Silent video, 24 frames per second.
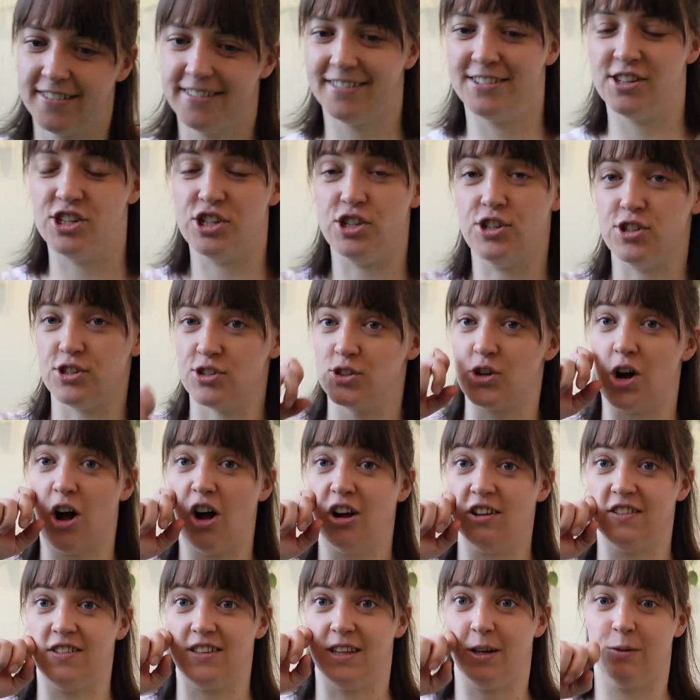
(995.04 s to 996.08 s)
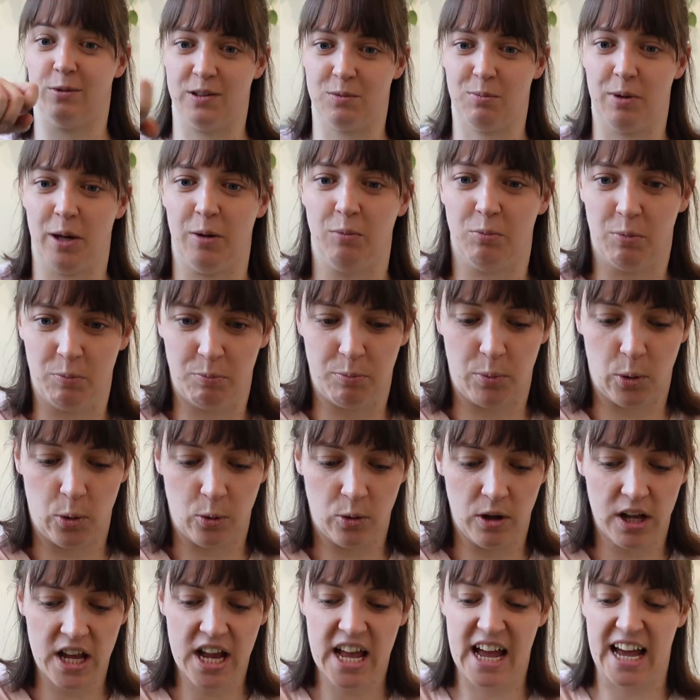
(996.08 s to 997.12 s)
She just constantly wants to play with ball.
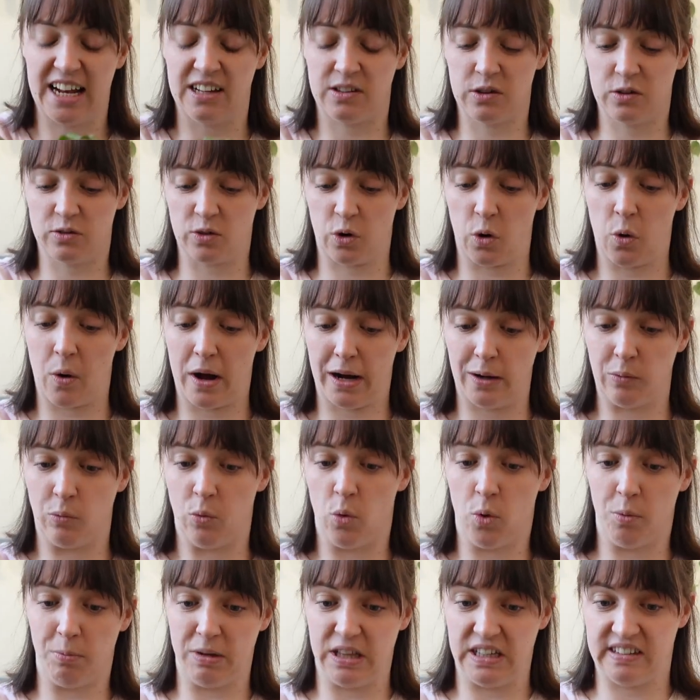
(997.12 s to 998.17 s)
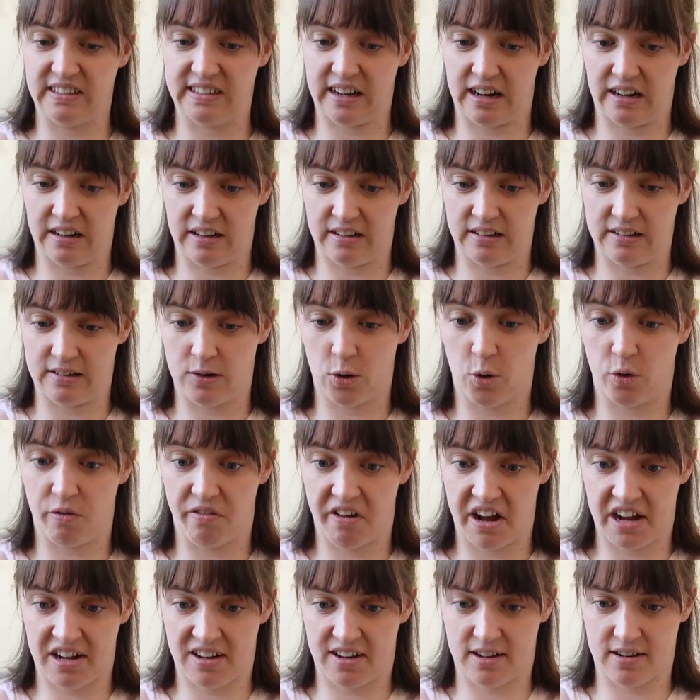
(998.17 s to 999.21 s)
And it's also quite warm in the sun
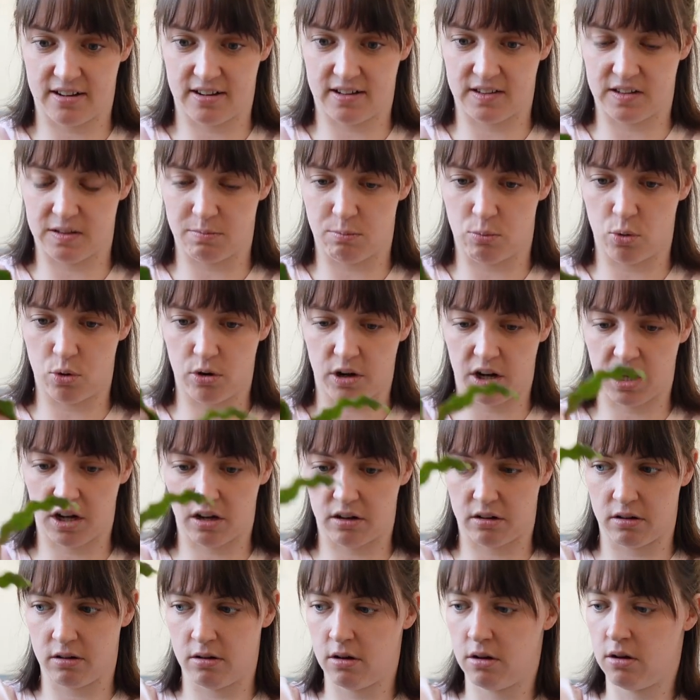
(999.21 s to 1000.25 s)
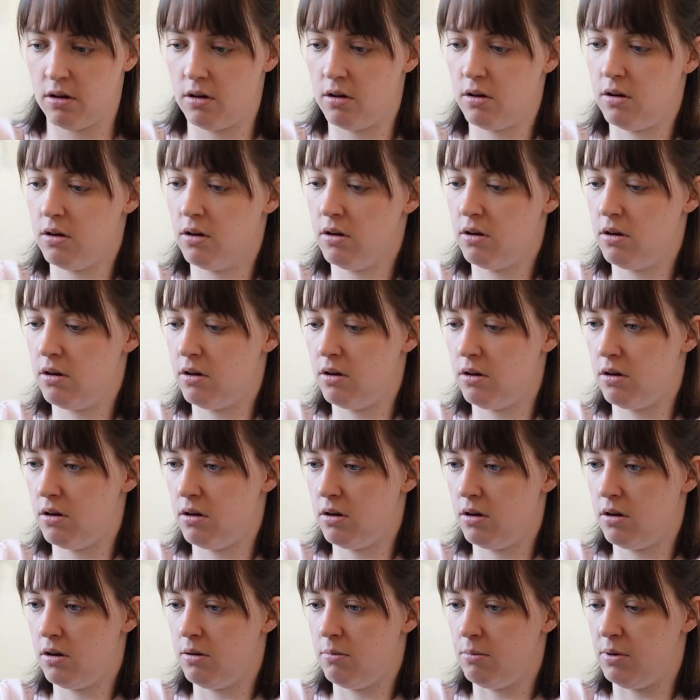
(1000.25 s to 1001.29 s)
already, and it's morning.
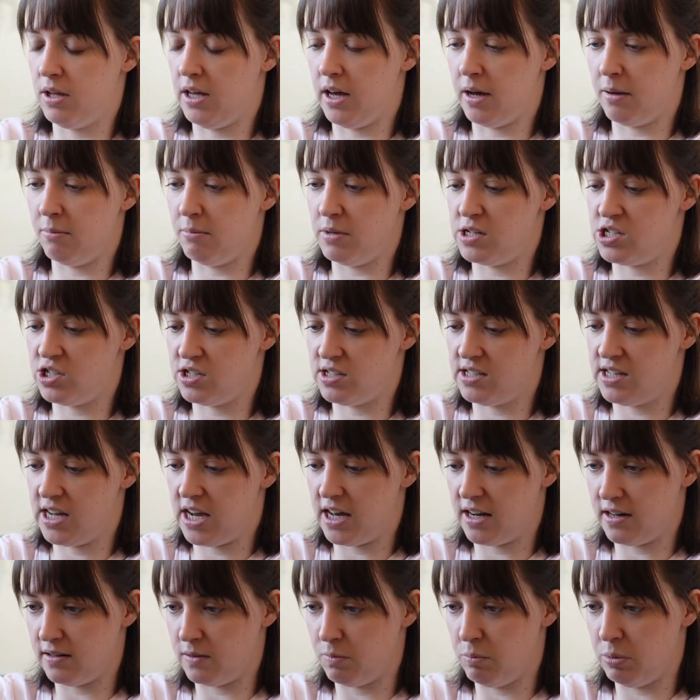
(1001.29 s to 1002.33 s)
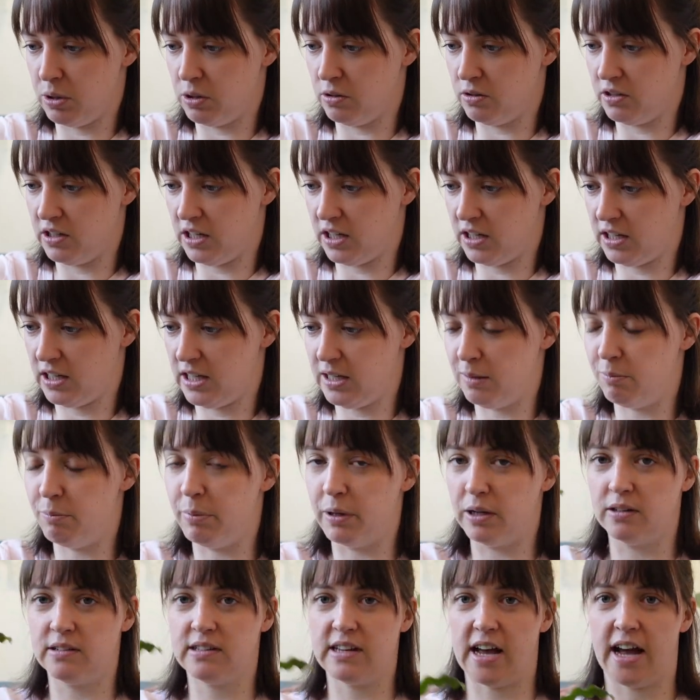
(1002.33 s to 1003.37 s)
But yeah, Mitch's dad is building. He
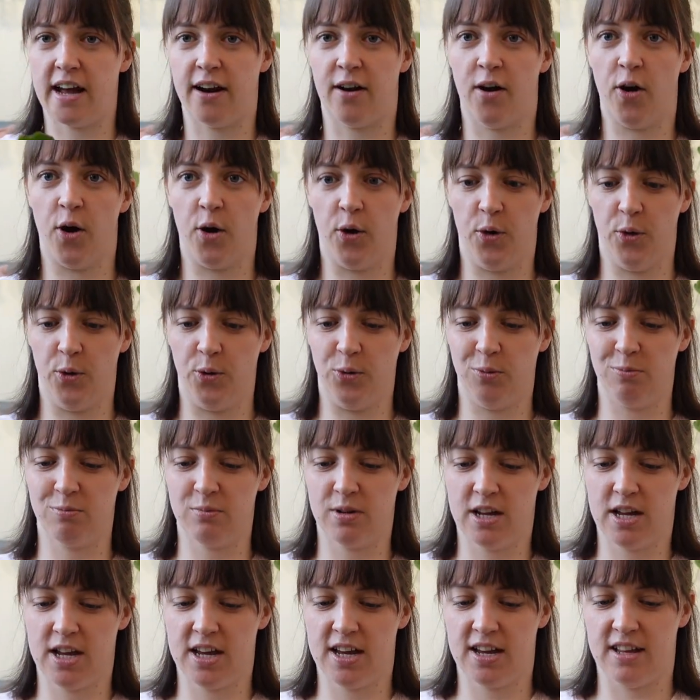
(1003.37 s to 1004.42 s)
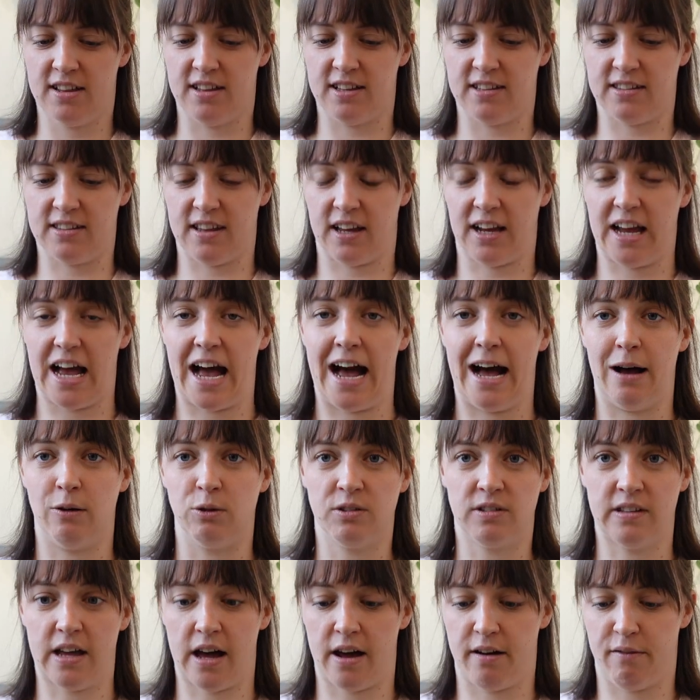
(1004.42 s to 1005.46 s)
built at home this like
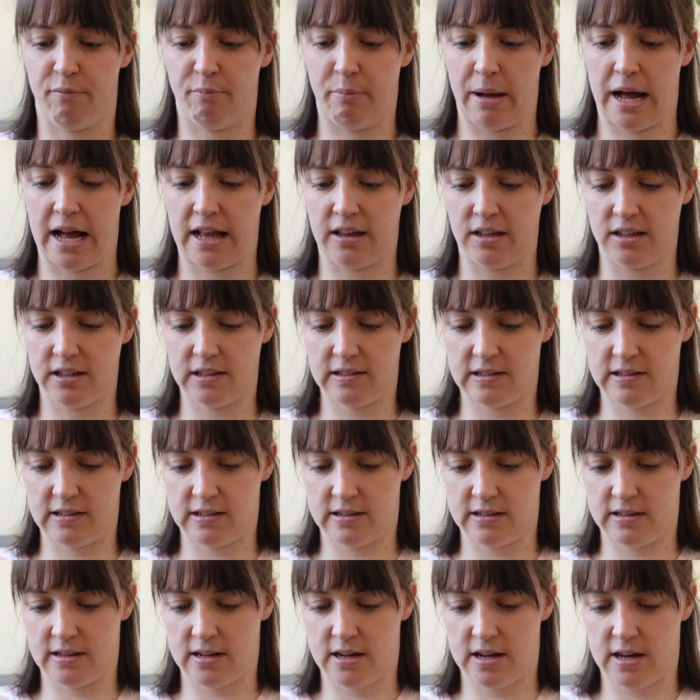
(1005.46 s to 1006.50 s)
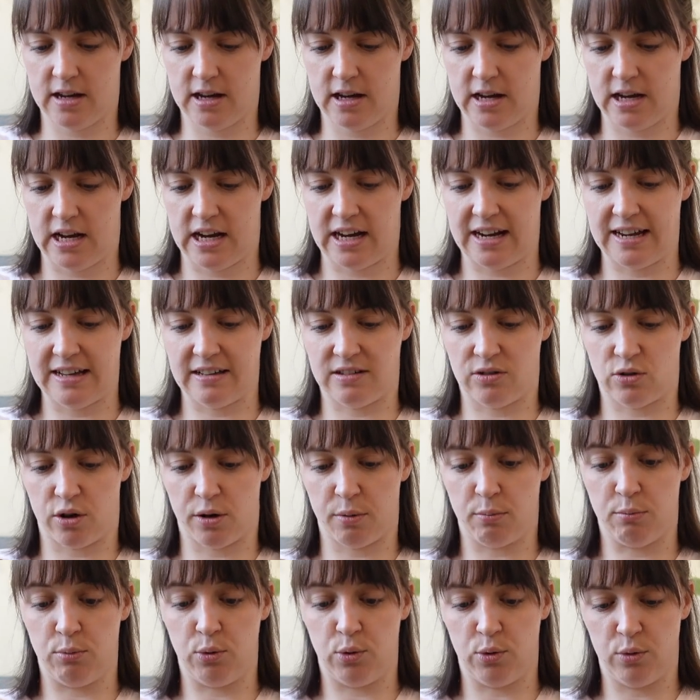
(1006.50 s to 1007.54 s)
house out of pallets, and he's got to
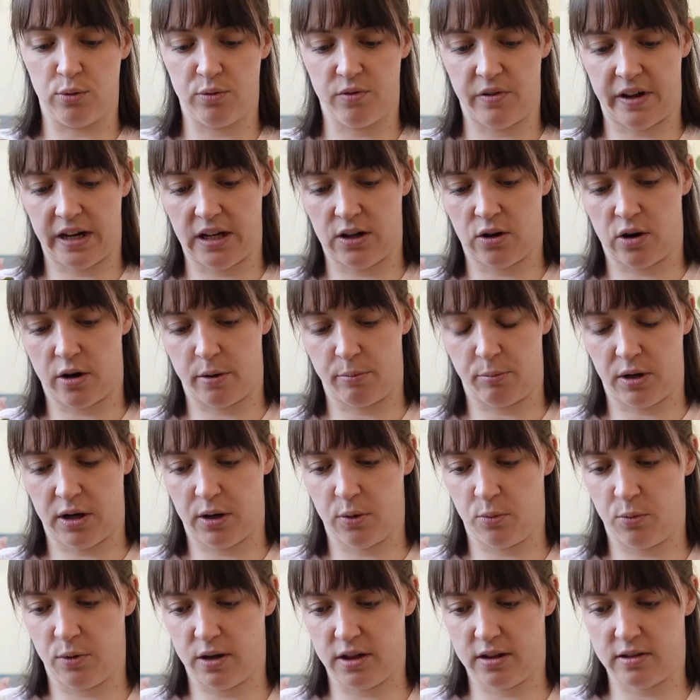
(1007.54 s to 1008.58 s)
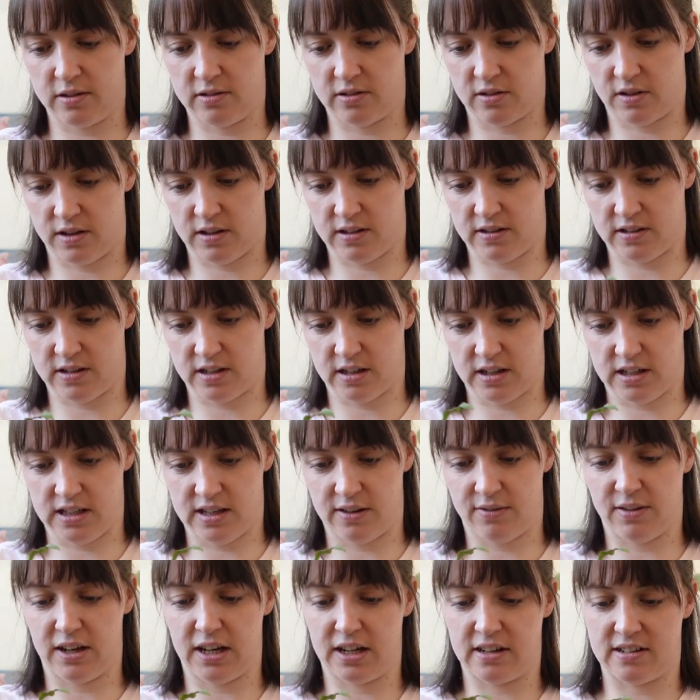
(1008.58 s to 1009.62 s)
move and he can't bring it with, so he's
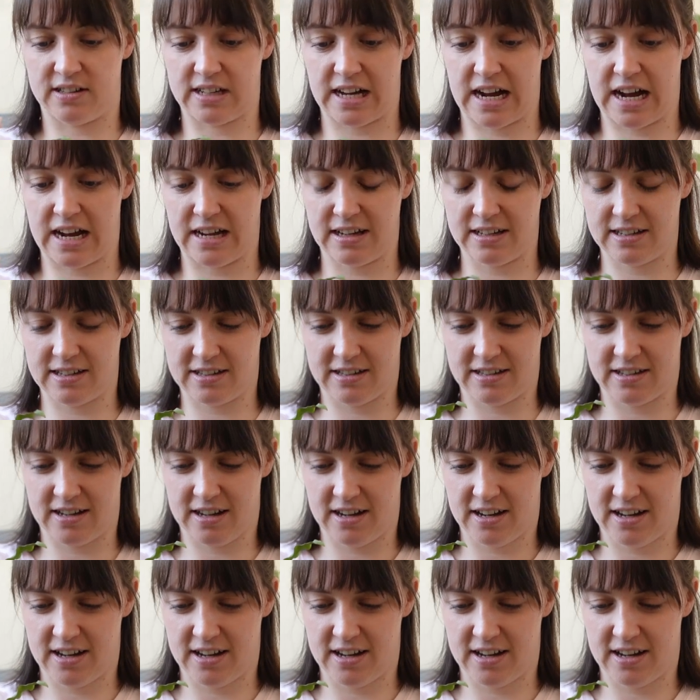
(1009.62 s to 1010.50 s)
giving it to us